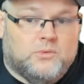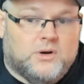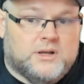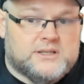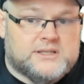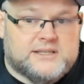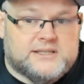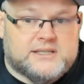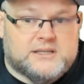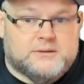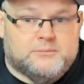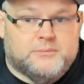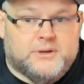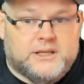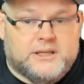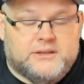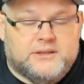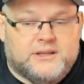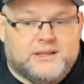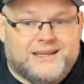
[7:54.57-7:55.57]
Once it's
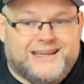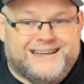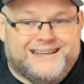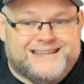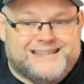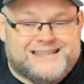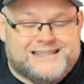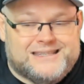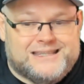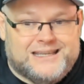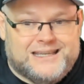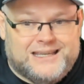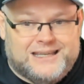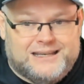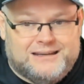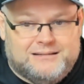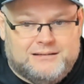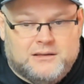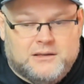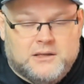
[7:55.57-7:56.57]
submitted, it is
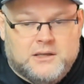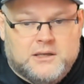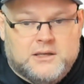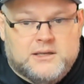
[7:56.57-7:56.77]
then